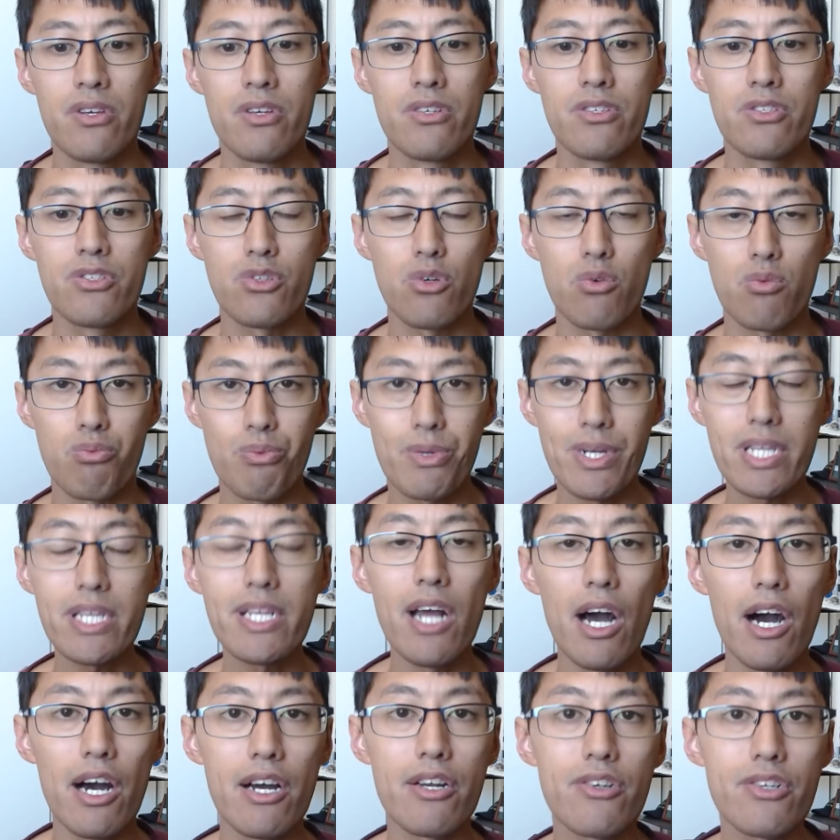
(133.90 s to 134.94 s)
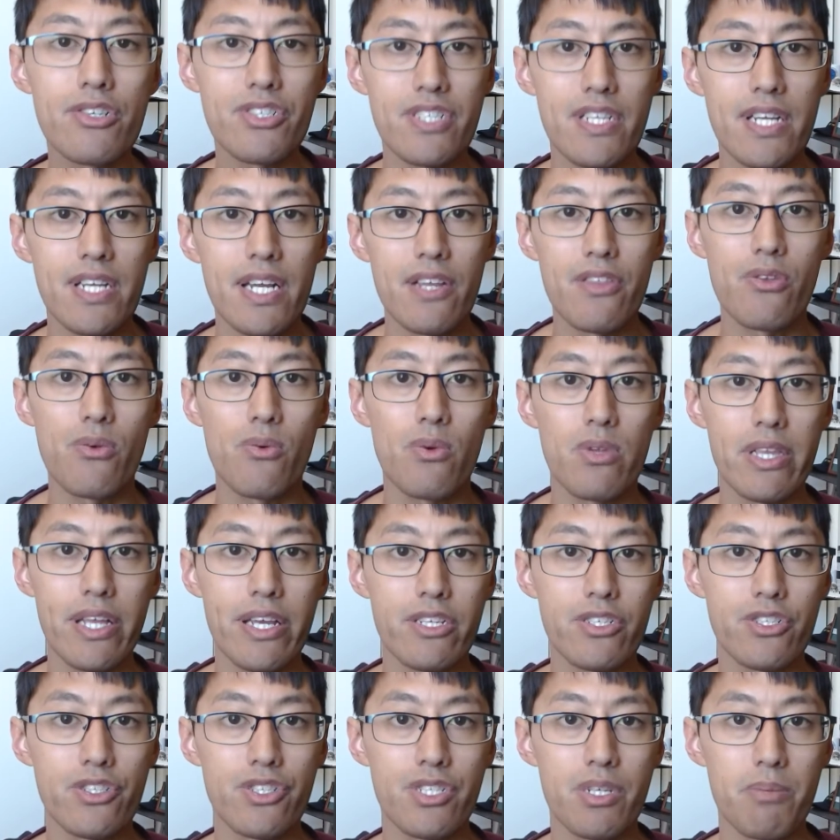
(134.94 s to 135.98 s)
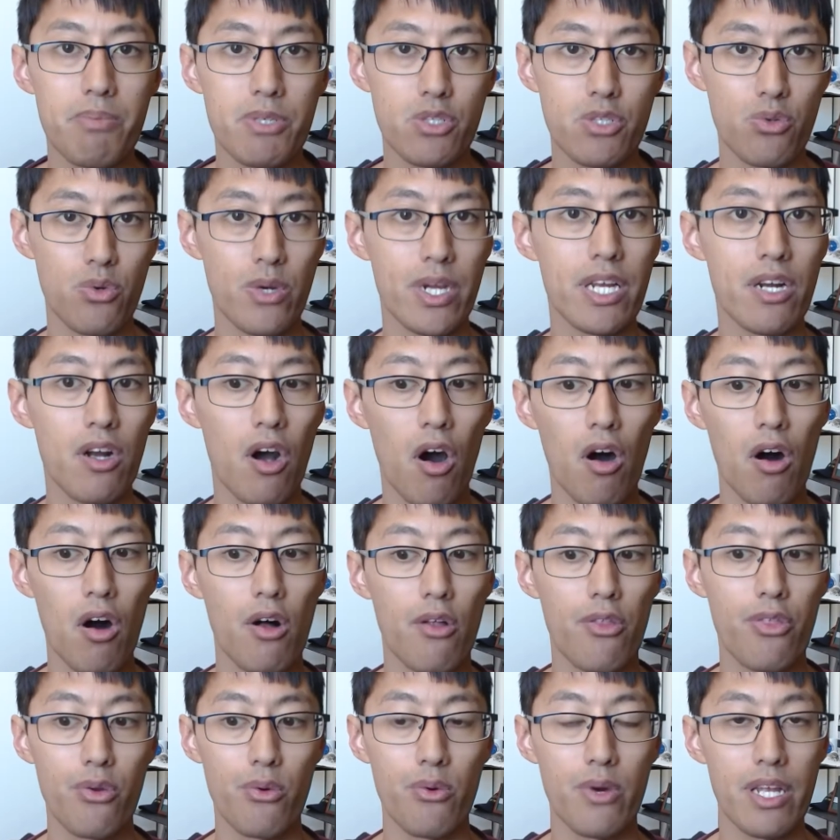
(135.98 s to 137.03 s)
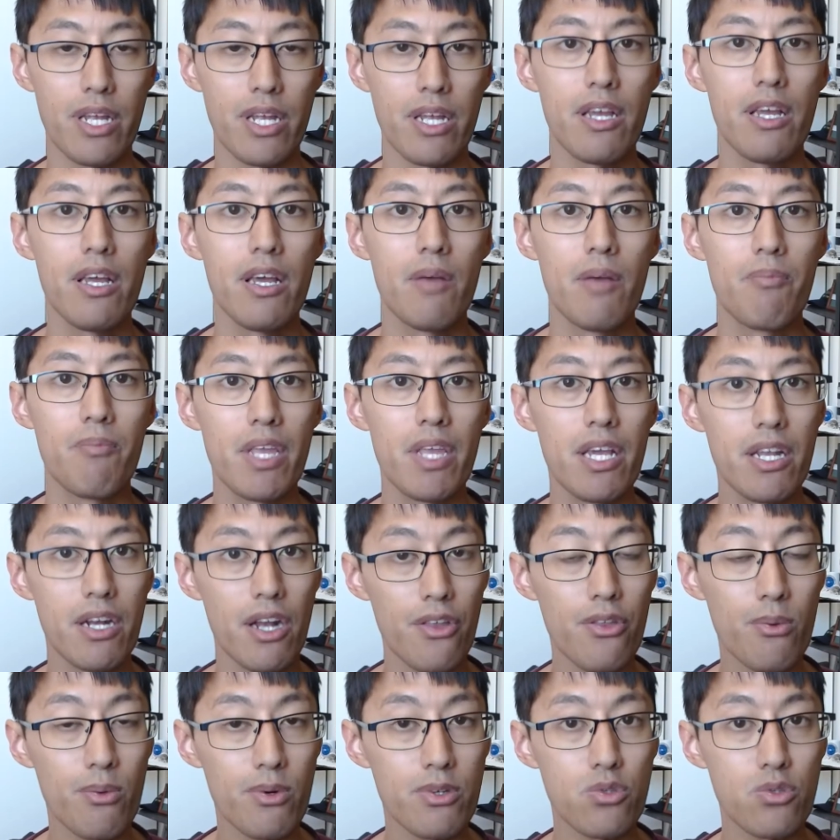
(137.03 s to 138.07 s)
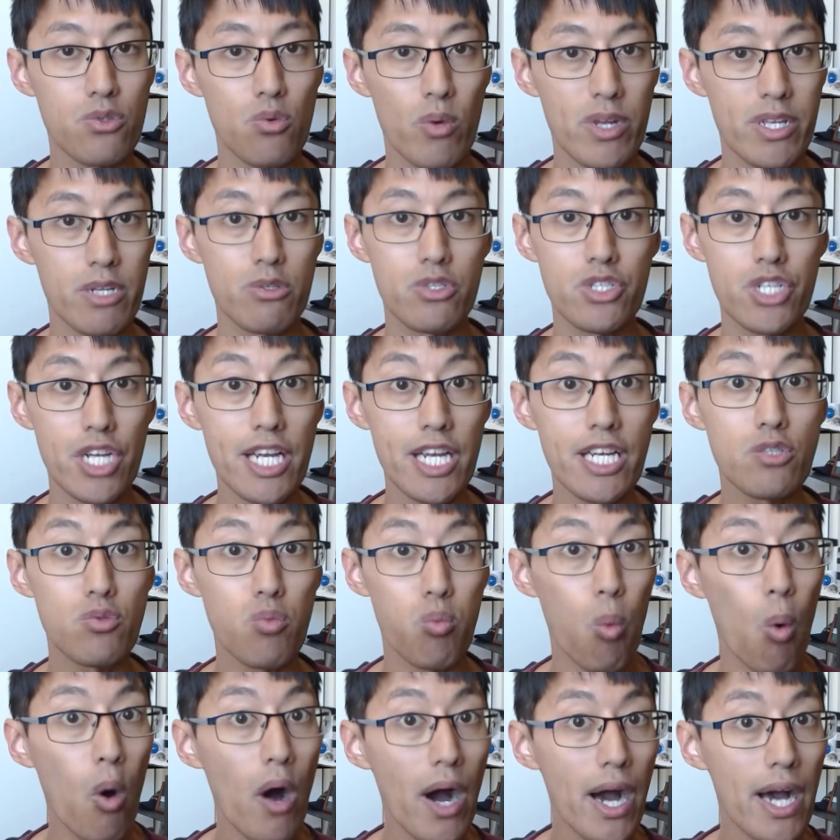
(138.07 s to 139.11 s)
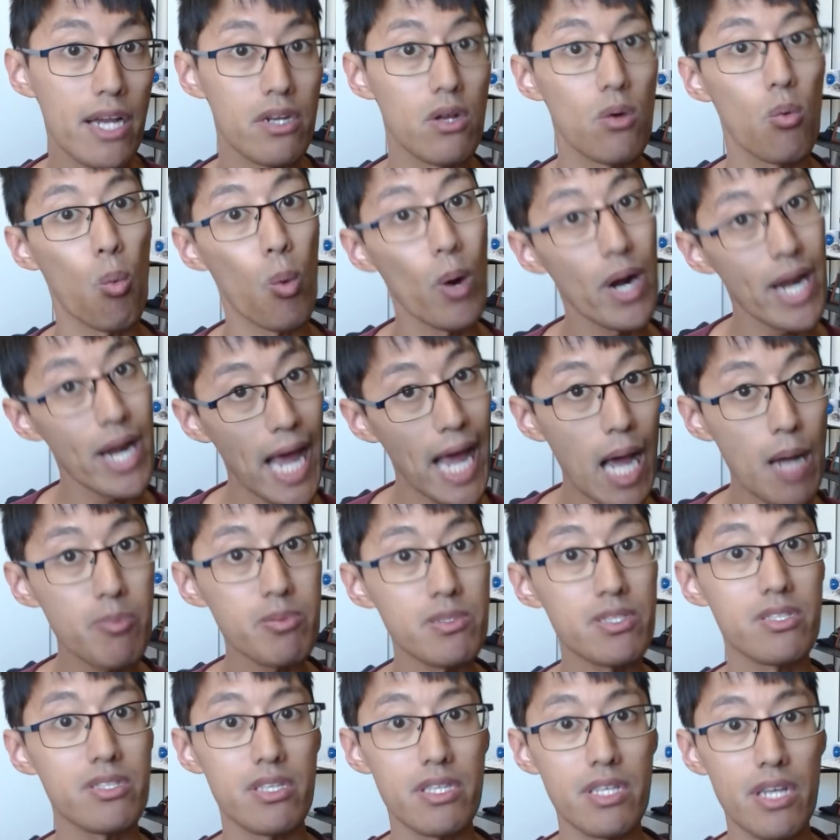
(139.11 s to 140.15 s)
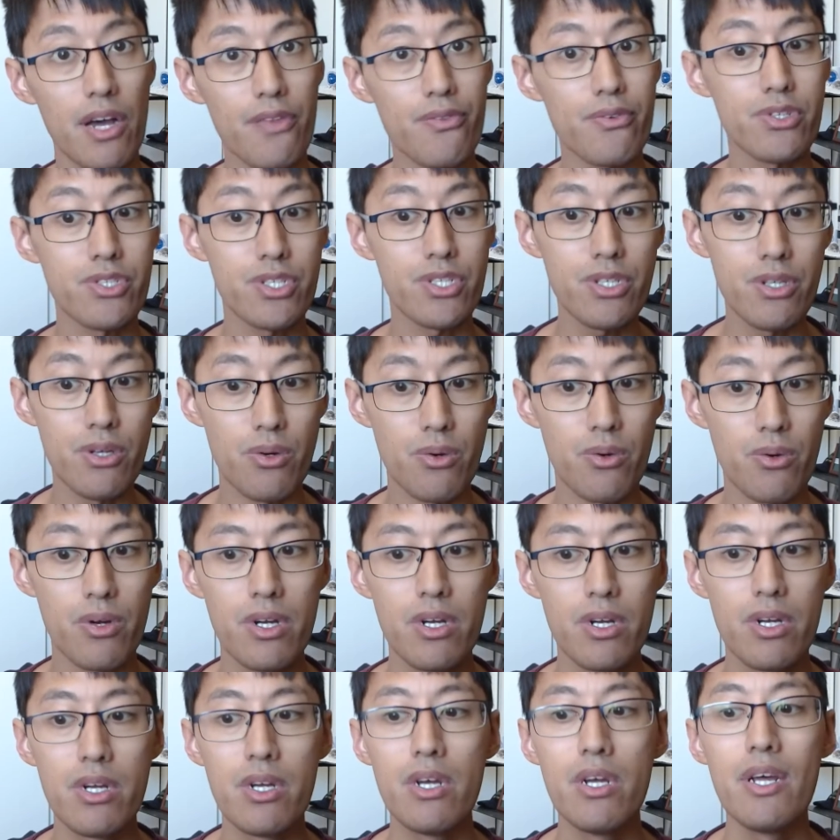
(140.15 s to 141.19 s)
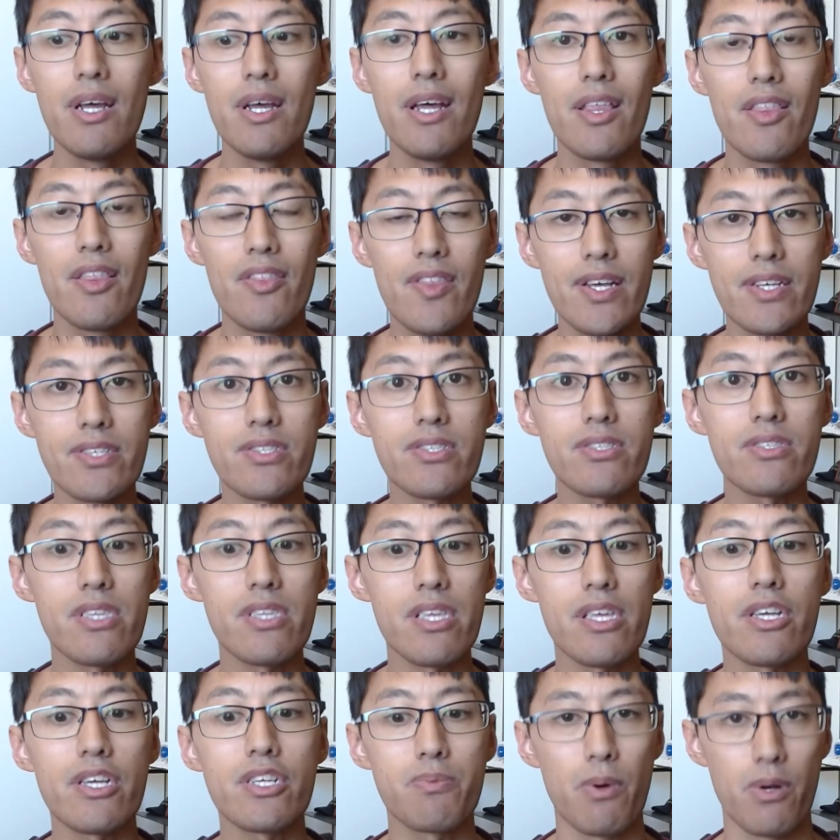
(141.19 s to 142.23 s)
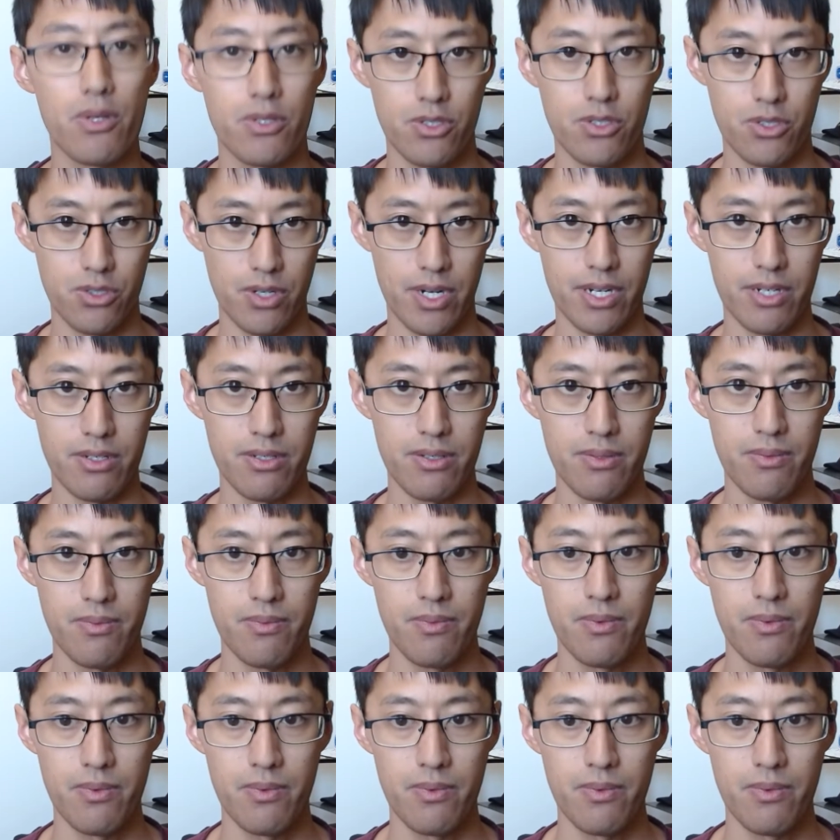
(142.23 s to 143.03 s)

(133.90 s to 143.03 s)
So really understand the relationship between all three. In other words, when you change one, what happens to the other two? This is the exposure triangle.